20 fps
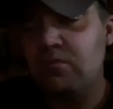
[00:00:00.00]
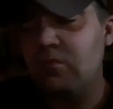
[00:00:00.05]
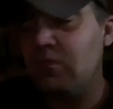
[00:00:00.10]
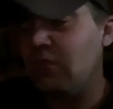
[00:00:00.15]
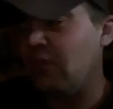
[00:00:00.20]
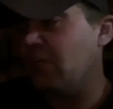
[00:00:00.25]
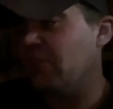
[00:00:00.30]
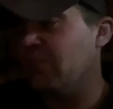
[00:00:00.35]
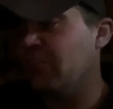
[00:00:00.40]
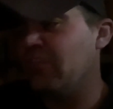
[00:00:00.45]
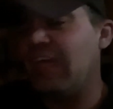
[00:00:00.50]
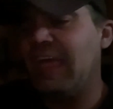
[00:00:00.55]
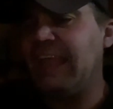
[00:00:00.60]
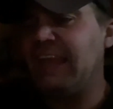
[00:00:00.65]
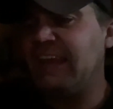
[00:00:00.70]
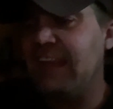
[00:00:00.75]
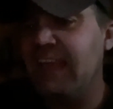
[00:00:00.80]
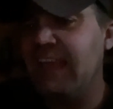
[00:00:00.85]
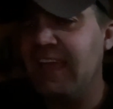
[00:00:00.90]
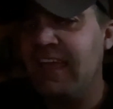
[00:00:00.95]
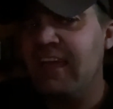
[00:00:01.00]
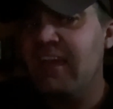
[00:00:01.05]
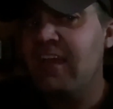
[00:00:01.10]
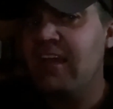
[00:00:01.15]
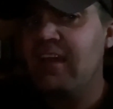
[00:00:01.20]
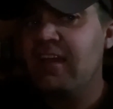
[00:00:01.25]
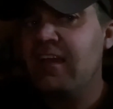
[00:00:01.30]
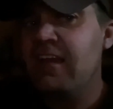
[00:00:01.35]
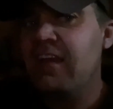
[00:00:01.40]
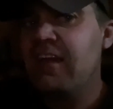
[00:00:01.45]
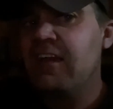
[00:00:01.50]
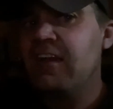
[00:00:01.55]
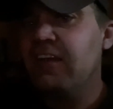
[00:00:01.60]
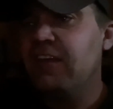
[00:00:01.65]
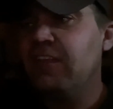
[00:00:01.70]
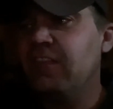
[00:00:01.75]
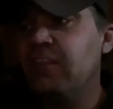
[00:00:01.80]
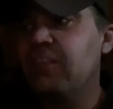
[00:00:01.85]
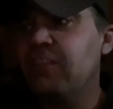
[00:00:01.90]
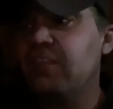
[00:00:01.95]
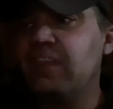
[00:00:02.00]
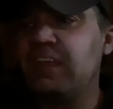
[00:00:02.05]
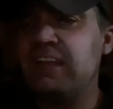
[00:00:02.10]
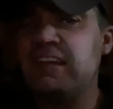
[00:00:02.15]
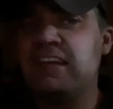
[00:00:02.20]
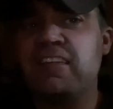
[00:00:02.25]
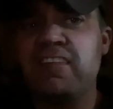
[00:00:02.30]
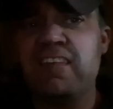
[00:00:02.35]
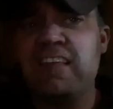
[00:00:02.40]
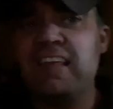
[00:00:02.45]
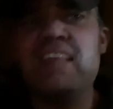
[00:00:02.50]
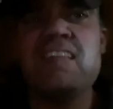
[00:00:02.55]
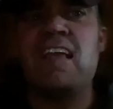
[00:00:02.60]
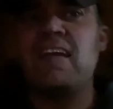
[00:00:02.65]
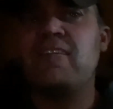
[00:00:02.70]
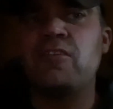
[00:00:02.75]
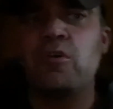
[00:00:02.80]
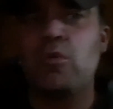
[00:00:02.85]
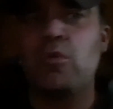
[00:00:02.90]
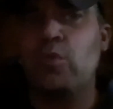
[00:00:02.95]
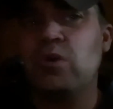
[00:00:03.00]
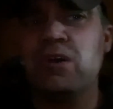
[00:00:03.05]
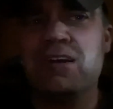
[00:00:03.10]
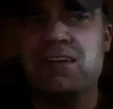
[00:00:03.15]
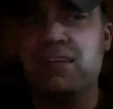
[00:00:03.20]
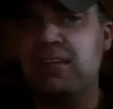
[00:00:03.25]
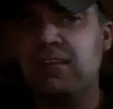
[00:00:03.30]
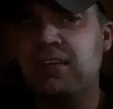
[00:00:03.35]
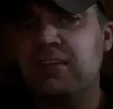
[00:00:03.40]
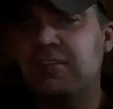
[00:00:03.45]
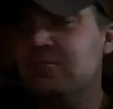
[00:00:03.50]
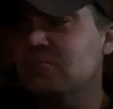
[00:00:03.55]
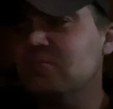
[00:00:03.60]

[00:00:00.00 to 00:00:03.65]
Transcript: than the disease ever will.